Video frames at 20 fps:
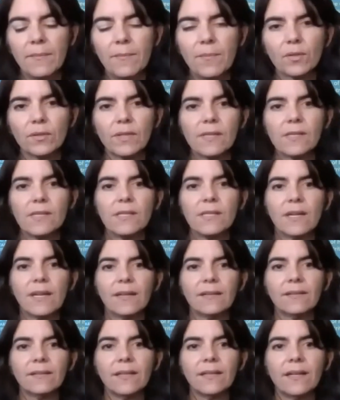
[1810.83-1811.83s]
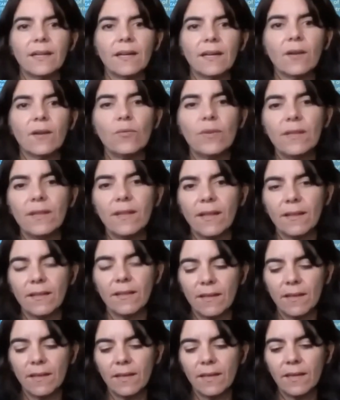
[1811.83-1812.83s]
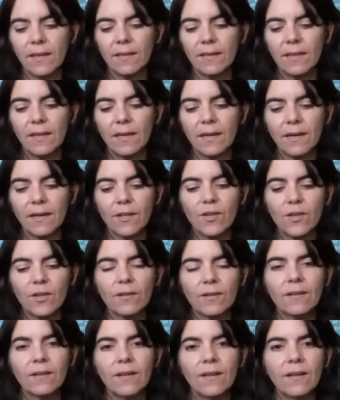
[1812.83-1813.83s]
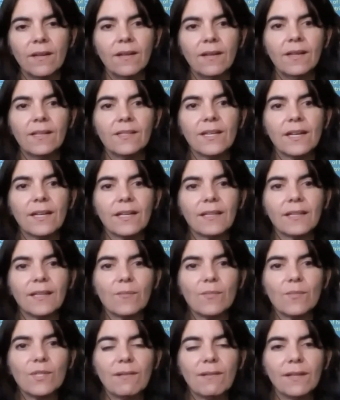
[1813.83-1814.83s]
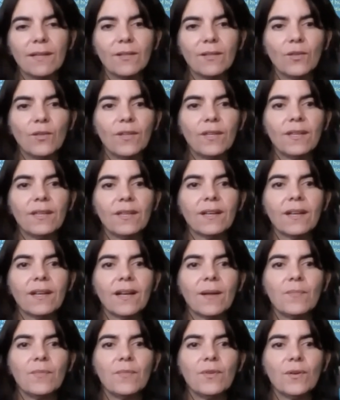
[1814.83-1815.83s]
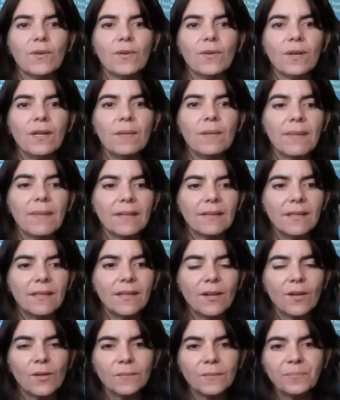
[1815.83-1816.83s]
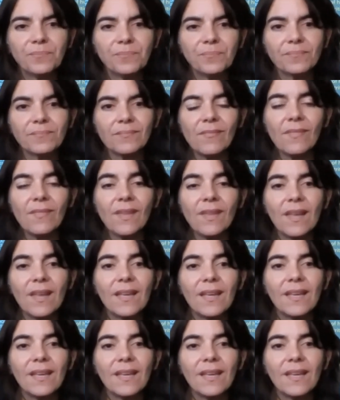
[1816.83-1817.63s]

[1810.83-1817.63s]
showing the importance of having unity in the region. Since we're talking about climate change,